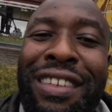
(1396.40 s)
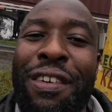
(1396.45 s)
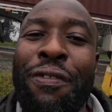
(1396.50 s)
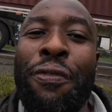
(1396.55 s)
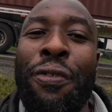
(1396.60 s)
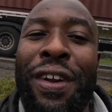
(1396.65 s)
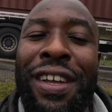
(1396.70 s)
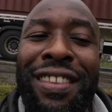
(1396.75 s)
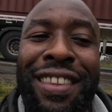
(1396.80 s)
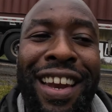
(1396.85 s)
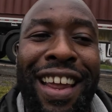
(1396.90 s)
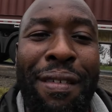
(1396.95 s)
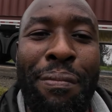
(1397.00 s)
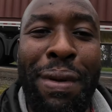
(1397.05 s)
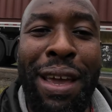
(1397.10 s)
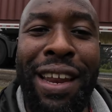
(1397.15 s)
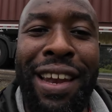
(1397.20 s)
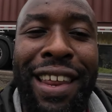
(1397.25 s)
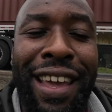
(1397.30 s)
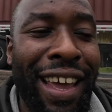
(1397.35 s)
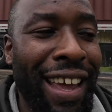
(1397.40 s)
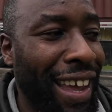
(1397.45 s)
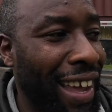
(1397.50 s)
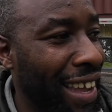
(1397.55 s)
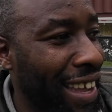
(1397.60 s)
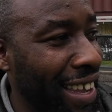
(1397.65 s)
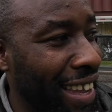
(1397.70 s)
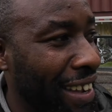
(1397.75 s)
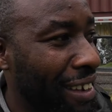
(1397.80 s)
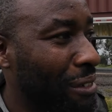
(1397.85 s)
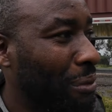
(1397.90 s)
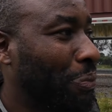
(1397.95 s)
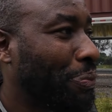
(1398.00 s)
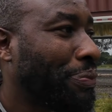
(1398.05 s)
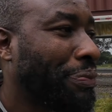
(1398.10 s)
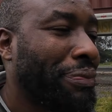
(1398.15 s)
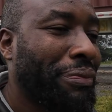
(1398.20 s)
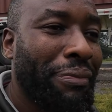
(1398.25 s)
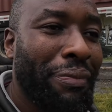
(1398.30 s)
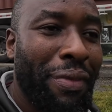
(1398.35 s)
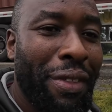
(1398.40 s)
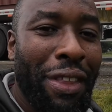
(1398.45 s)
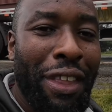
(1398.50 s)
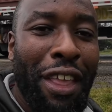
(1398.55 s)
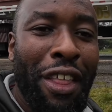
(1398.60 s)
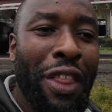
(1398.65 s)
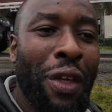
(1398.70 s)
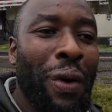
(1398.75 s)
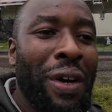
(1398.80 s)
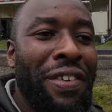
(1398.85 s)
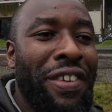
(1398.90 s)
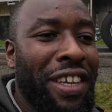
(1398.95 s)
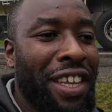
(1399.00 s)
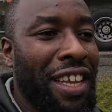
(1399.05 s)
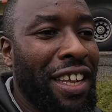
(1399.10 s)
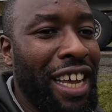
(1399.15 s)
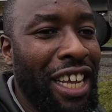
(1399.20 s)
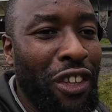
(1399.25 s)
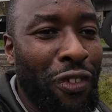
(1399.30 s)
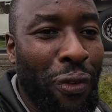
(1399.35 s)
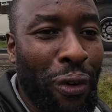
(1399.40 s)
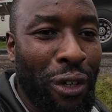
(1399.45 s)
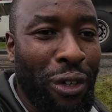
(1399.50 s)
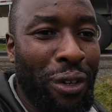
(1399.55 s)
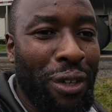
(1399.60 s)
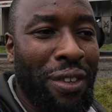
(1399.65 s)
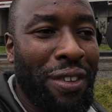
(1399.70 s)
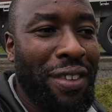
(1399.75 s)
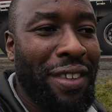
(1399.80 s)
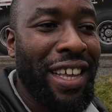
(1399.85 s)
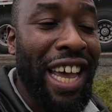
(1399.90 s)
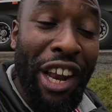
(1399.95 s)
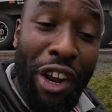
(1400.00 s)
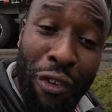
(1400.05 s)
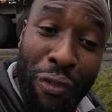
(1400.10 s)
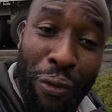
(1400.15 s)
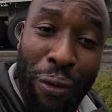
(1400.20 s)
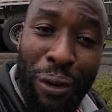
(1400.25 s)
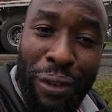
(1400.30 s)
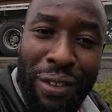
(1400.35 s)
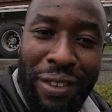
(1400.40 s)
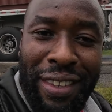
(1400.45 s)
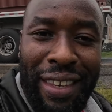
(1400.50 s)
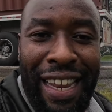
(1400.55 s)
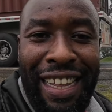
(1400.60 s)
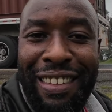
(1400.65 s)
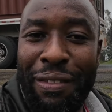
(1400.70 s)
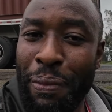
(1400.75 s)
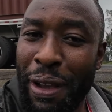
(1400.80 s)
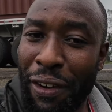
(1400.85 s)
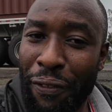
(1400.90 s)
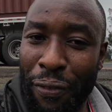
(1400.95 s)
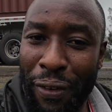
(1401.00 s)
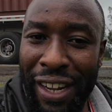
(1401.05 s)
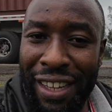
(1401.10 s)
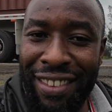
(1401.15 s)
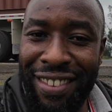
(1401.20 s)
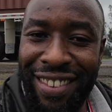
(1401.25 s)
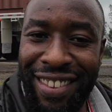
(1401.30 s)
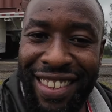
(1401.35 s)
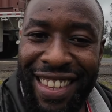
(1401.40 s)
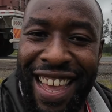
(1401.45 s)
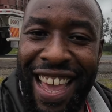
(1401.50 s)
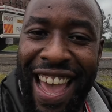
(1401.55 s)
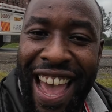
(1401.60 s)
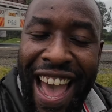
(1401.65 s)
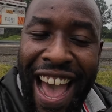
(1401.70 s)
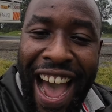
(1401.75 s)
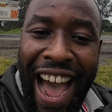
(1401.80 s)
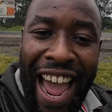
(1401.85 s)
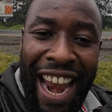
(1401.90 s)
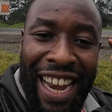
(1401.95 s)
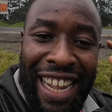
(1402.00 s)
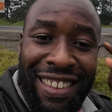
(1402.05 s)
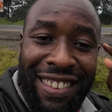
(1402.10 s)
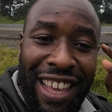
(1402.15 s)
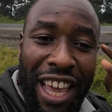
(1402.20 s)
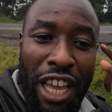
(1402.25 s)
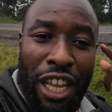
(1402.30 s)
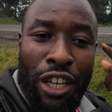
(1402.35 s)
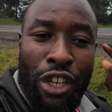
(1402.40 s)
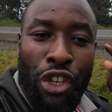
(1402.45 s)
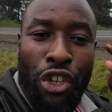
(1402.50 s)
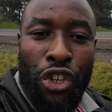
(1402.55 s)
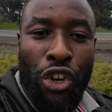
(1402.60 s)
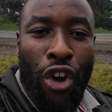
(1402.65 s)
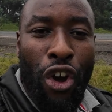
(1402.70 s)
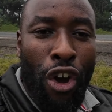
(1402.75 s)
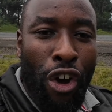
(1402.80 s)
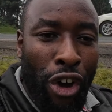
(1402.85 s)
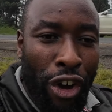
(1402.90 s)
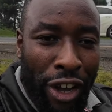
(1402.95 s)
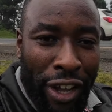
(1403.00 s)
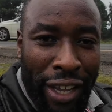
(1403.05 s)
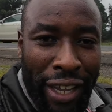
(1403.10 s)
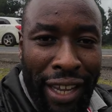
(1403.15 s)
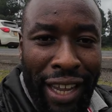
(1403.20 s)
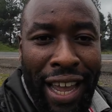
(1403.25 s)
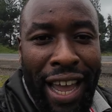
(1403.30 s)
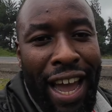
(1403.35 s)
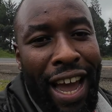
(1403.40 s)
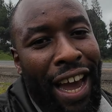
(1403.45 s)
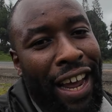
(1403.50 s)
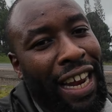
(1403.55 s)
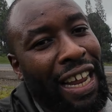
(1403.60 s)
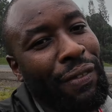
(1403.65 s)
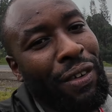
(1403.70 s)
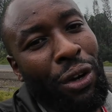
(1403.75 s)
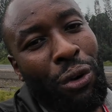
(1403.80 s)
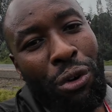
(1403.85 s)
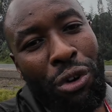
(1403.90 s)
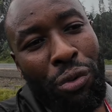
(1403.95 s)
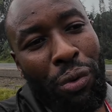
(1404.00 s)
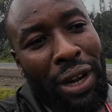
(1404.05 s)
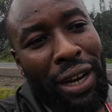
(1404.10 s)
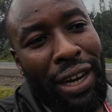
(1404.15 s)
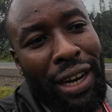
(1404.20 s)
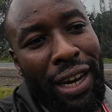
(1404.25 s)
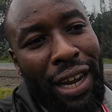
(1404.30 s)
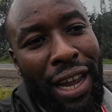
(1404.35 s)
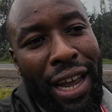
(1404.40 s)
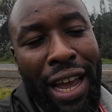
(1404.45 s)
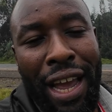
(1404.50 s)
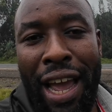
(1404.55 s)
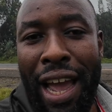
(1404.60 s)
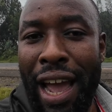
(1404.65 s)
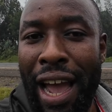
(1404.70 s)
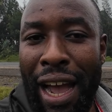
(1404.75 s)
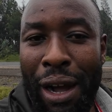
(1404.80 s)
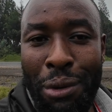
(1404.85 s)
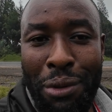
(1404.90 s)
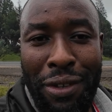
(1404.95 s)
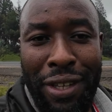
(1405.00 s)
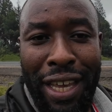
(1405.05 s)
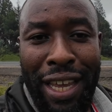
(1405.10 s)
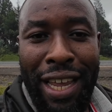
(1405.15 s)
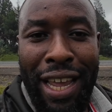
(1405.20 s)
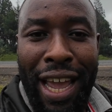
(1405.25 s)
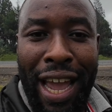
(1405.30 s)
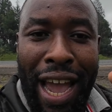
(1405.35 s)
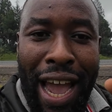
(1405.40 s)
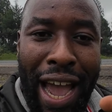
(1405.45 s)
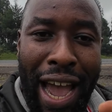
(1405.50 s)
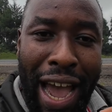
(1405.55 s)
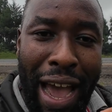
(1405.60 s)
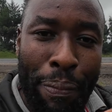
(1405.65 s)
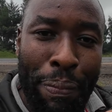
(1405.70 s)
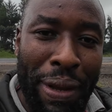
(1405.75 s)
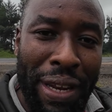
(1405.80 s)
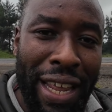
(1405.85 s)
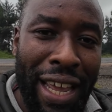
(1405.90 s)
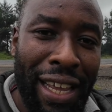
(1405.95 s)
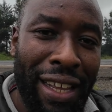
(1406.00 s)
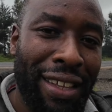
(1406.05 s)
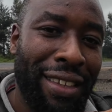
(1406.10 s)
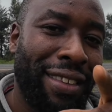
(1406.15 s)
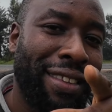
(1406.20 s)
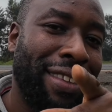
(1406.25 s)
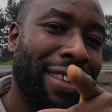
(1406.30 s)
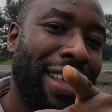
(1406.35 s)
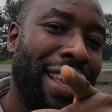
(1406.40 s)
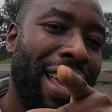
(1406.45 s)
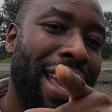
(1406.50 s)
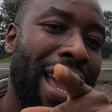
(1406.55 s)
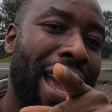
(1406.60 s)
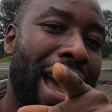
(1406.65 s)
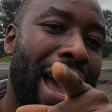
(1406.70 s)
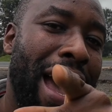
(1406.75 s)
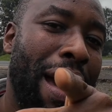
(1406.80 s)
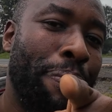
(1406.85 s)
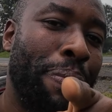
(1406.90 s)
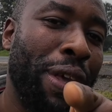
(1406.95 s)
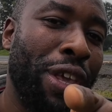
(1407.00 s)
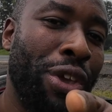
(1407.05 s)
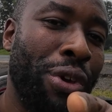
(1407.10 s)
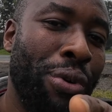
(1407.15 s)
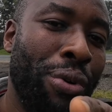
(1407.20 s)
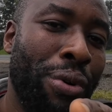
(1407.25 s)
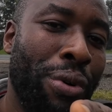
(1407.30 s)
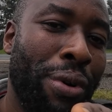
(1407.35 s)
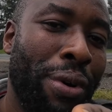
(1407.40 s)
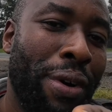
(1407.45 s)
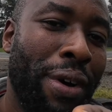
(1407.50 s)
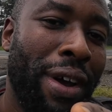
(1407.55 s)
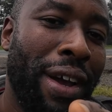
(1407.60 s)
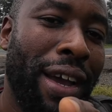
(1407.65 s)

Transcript: are some friends that I made uh, here. They were taking nice photos. Of course, let's make friends and let's enjoy and have a good one. I would say happy days, happy you,